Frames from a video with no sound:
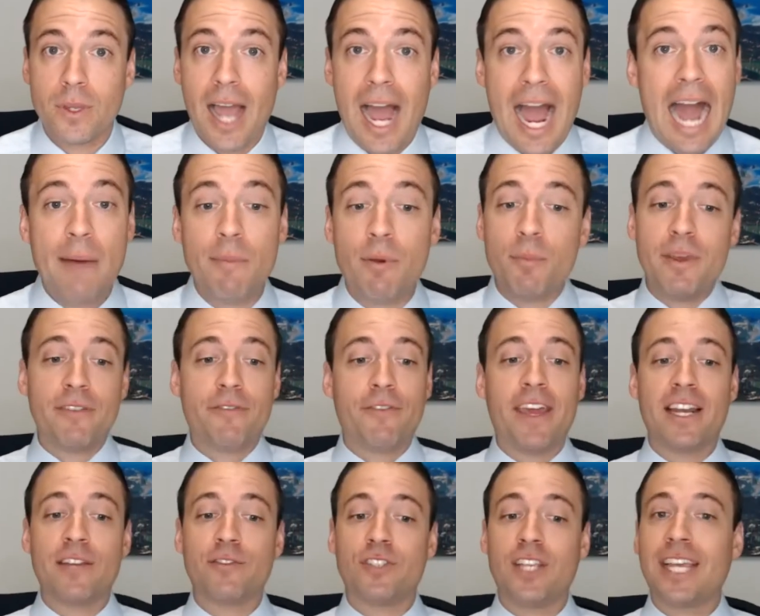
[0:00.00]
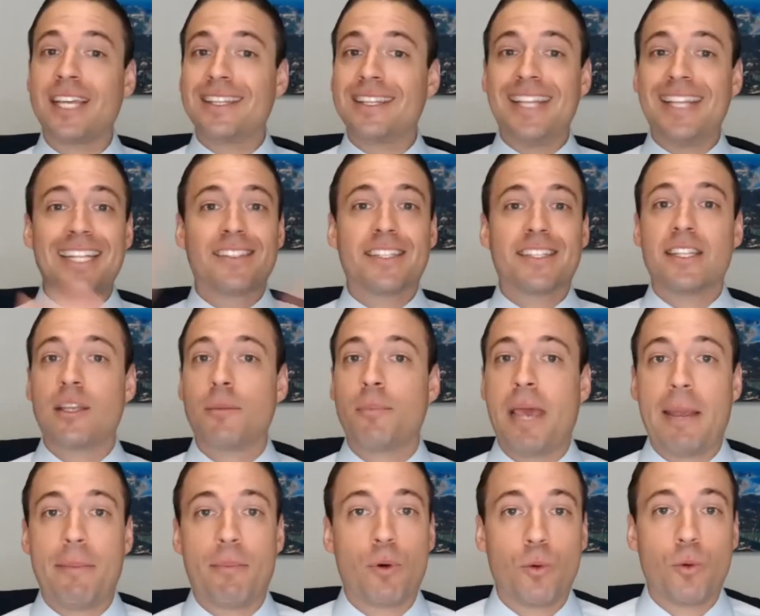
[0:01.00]
I'm a big fan of saying, let's get the
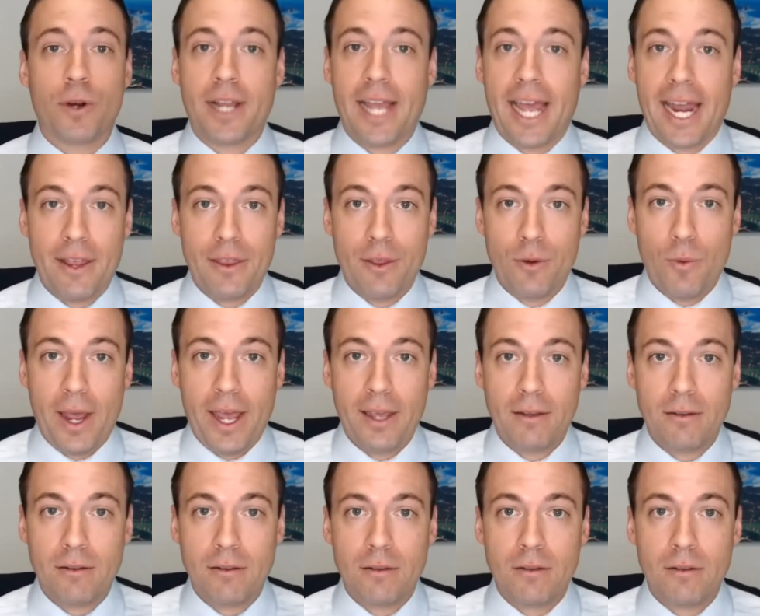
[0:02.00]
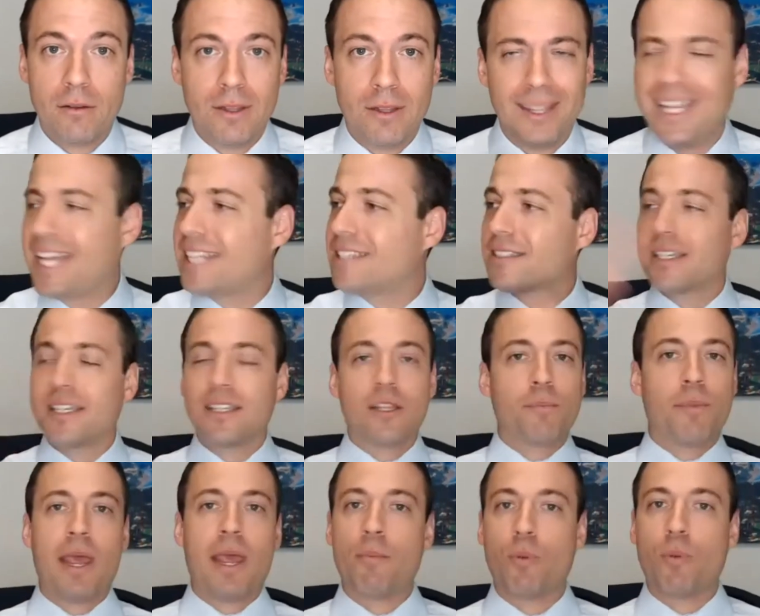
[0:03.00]
paperwork out of the way. Let's get the
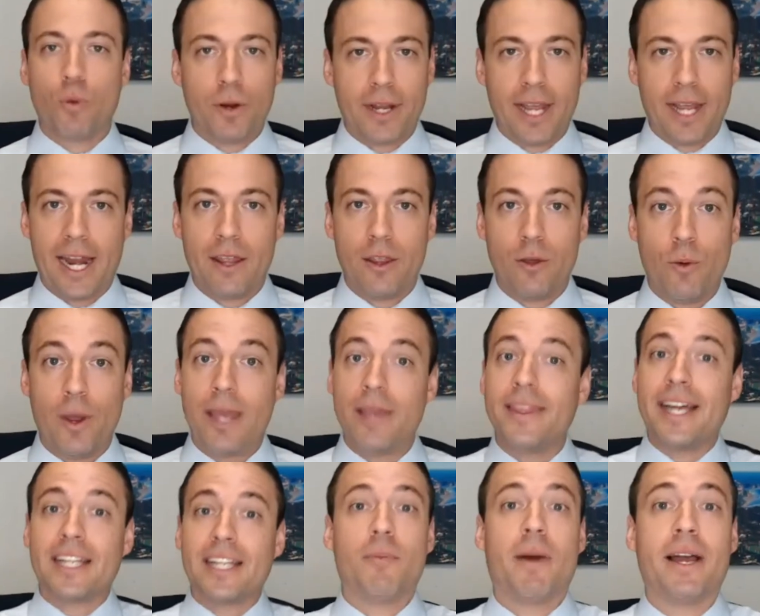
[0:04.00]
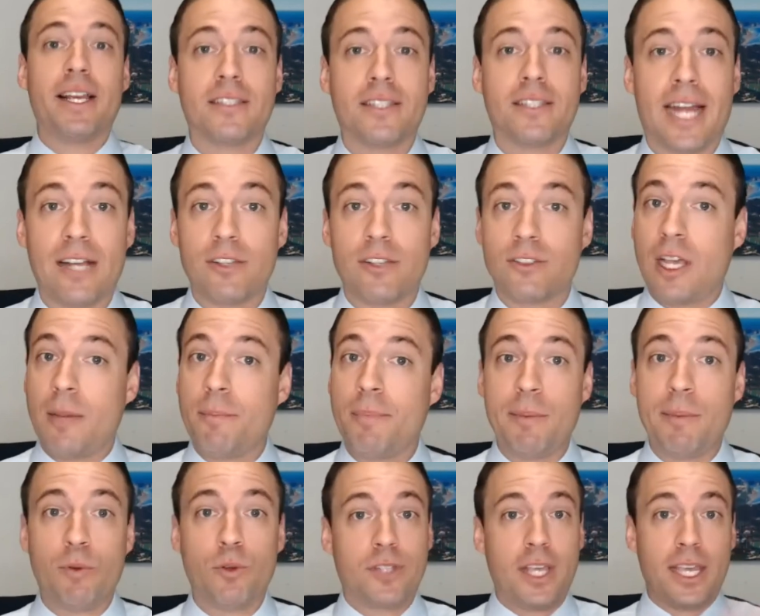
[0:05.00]
paperwork out of the way. That's my style. Some
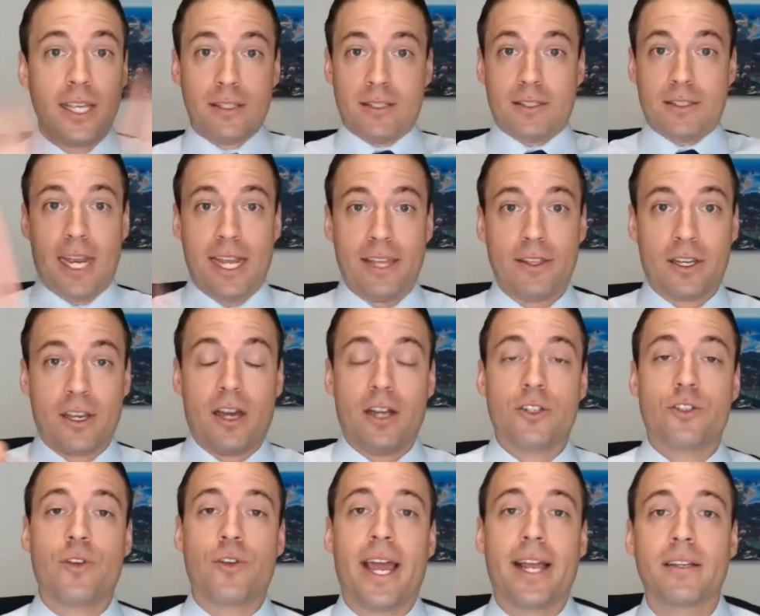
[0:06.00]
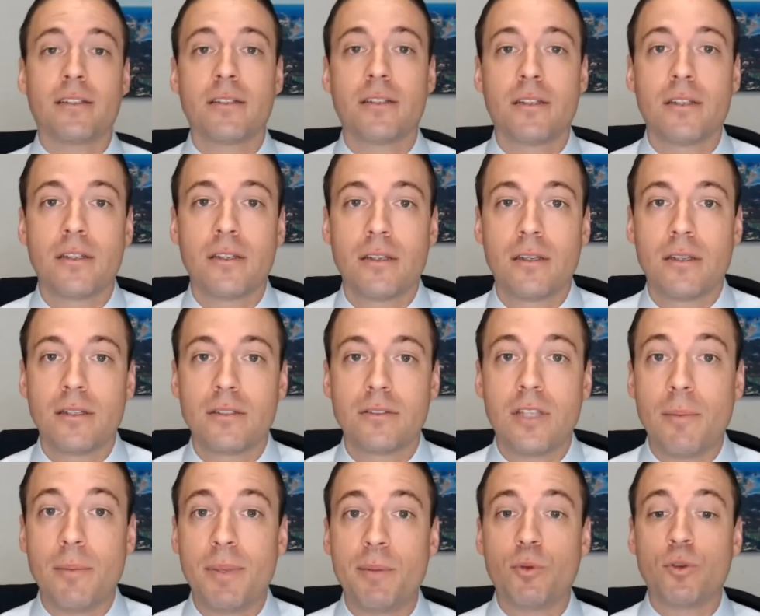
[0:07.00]
people say, sign the contract.
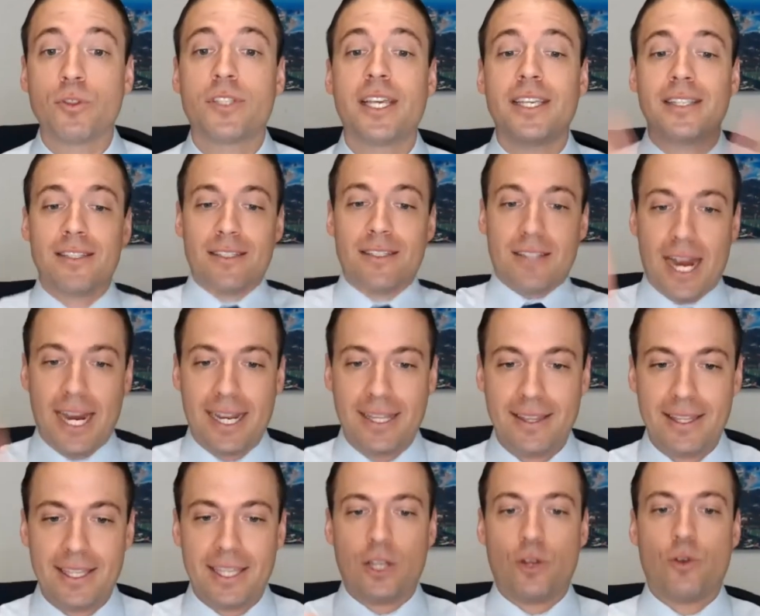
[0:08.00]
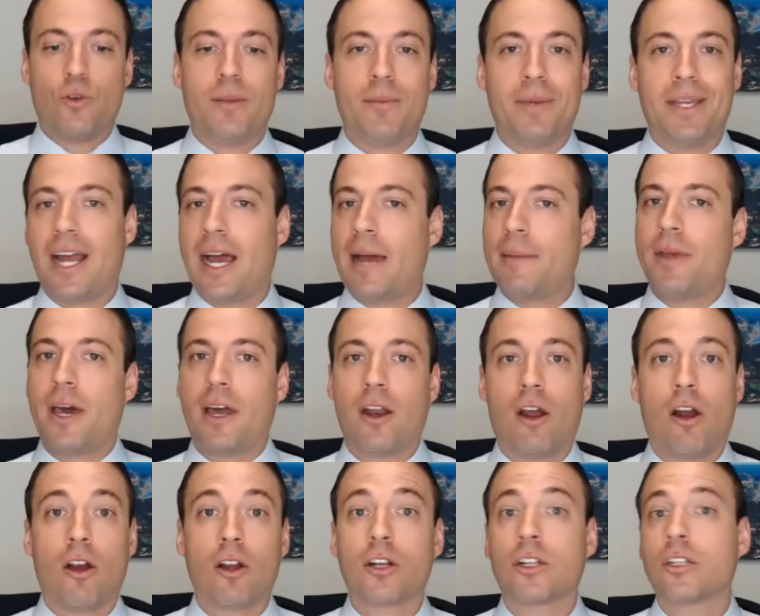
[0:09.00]
Some people say, sign the agreement. I'm not a
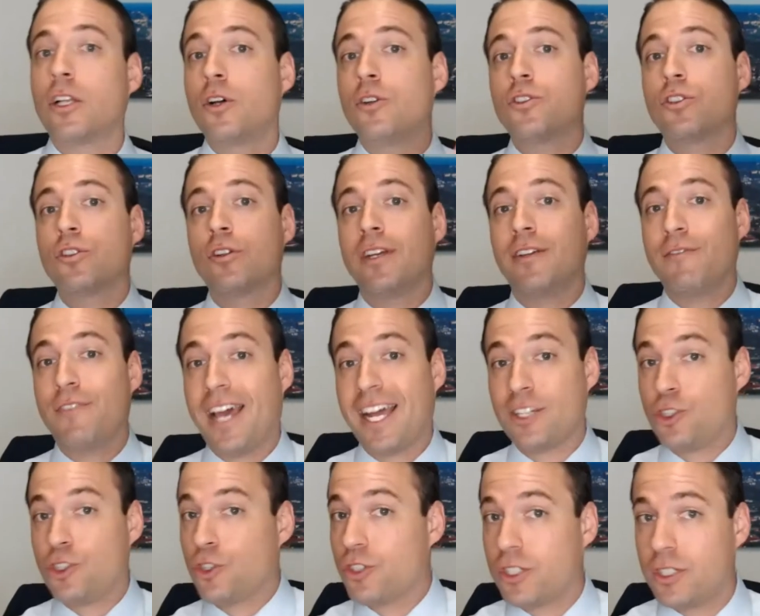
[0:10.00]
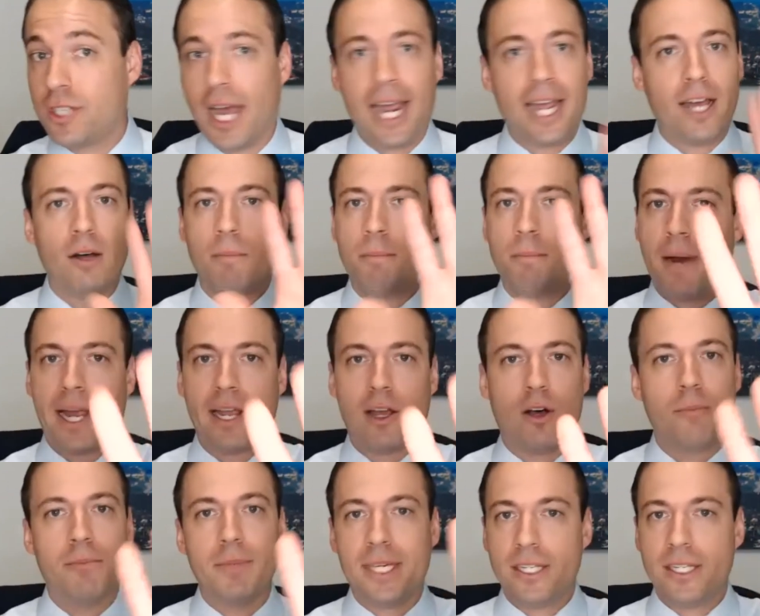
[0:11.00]
hard closer. If that's your style, by all
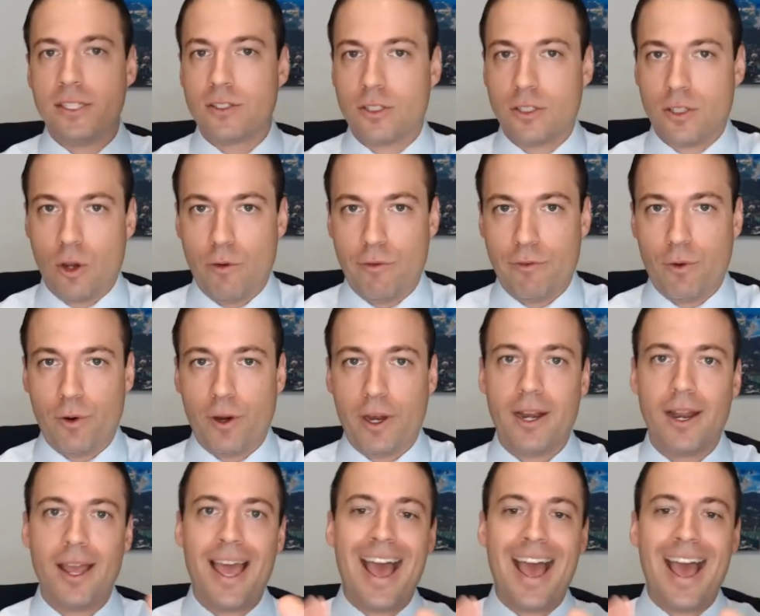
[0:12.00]
means, go for it.